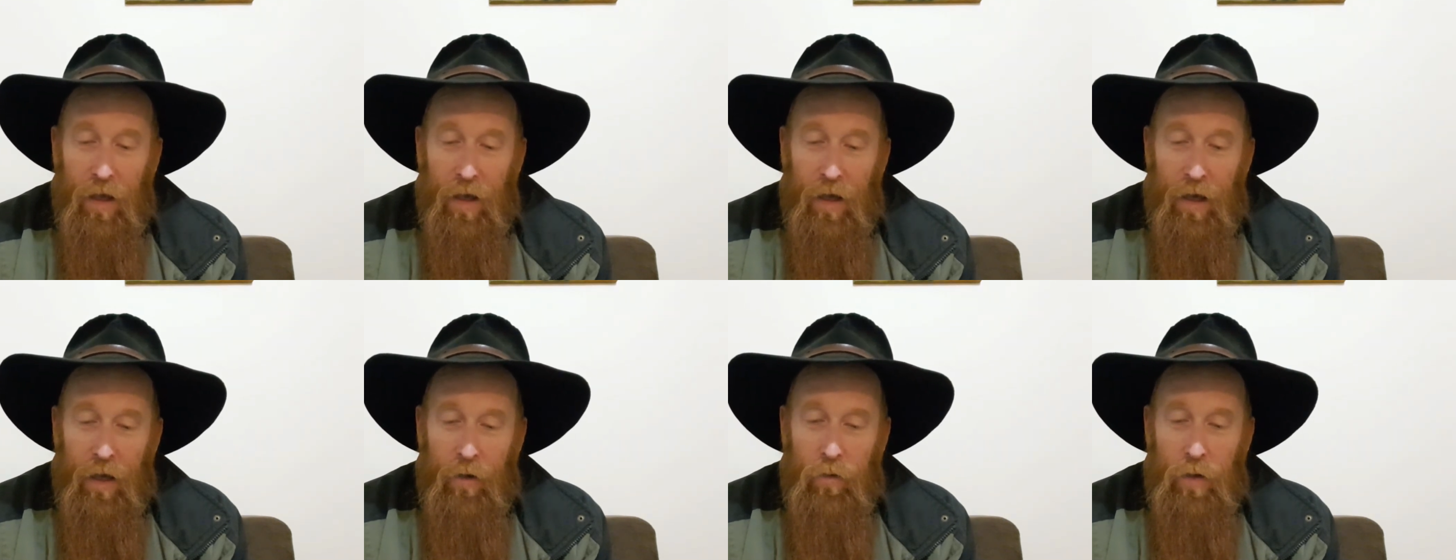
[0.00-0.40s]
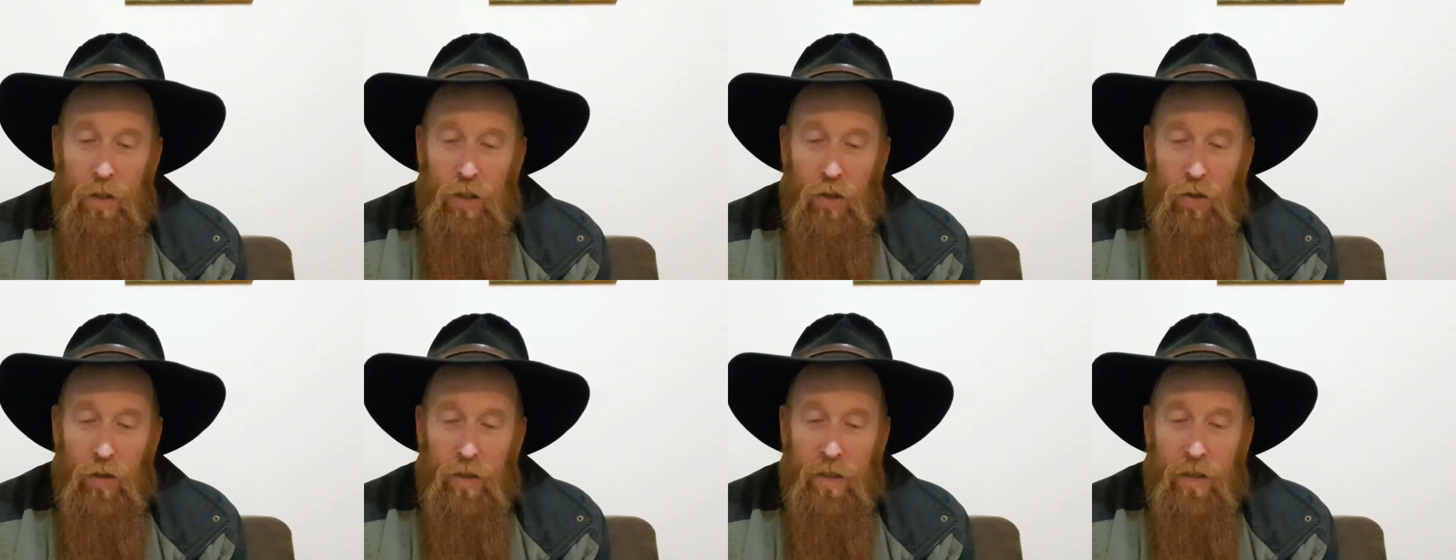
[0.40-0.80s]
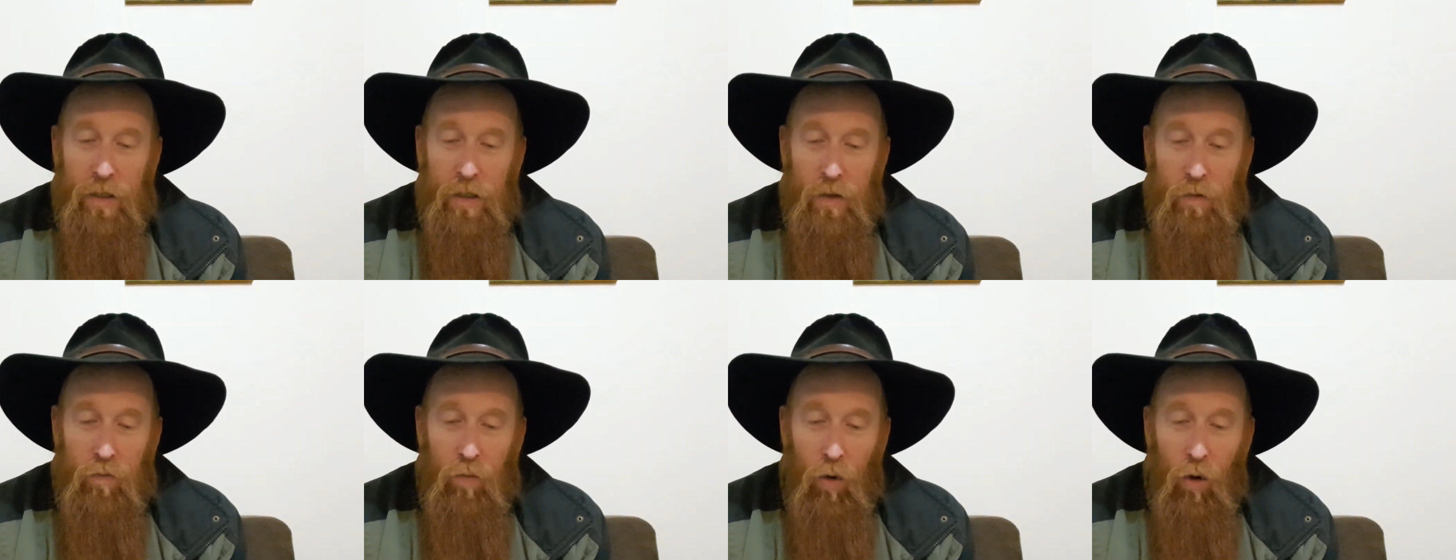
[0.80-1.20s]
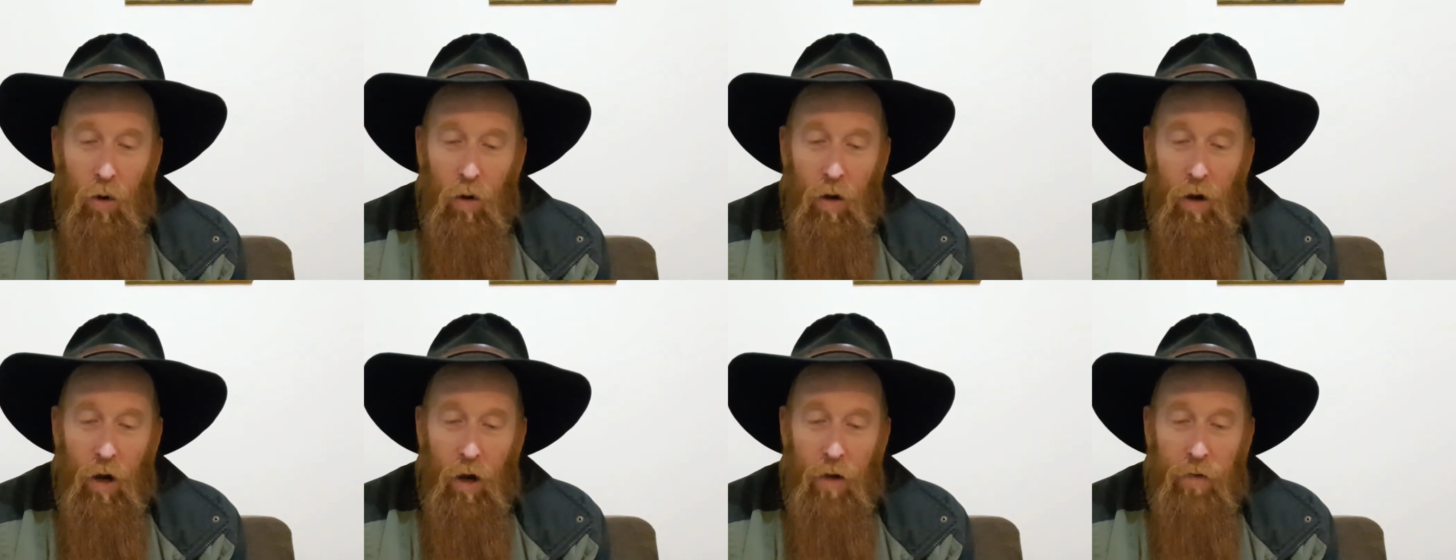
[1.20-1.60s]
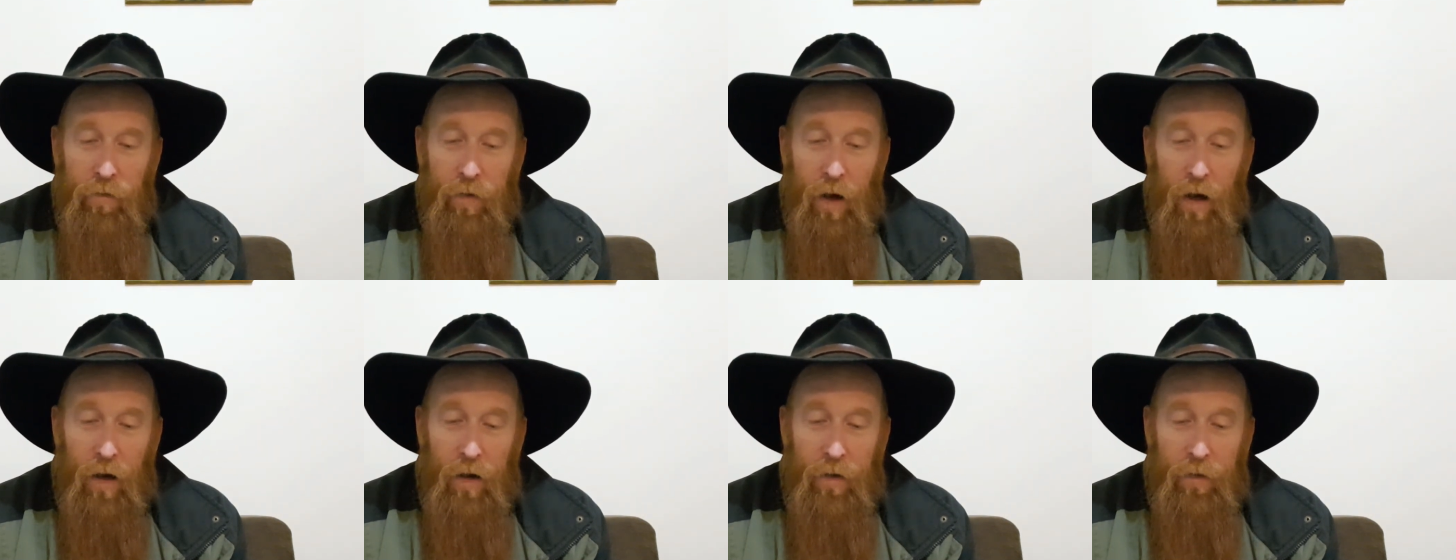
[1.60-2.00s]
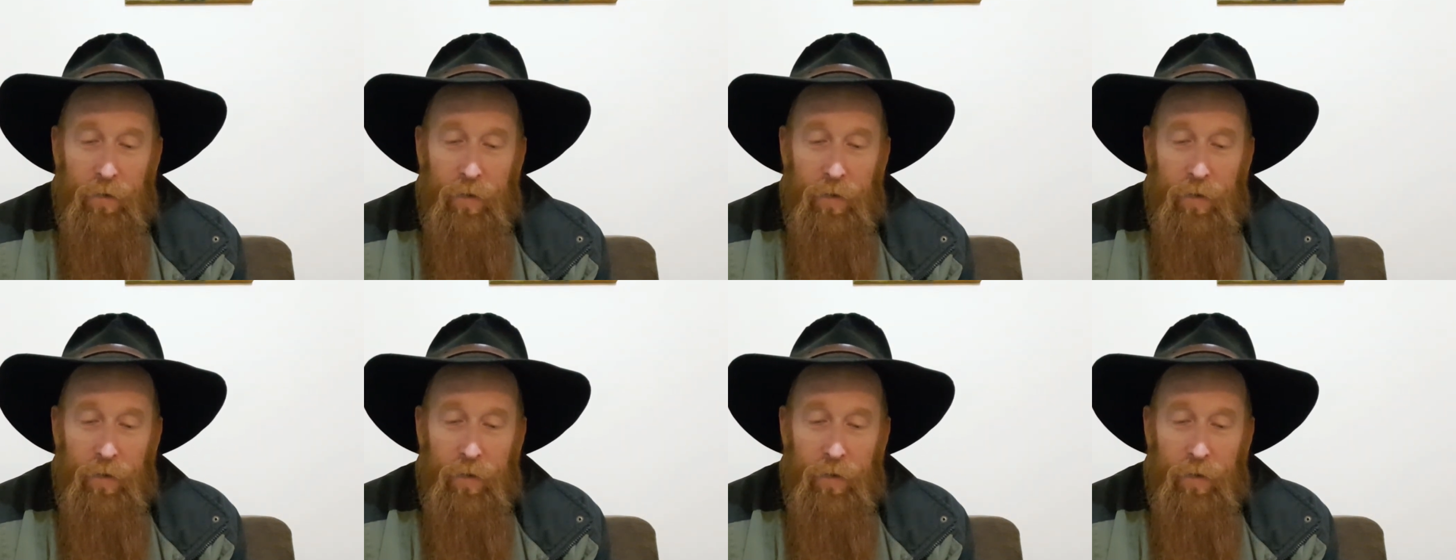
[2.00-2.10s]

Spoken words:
he rejoices more over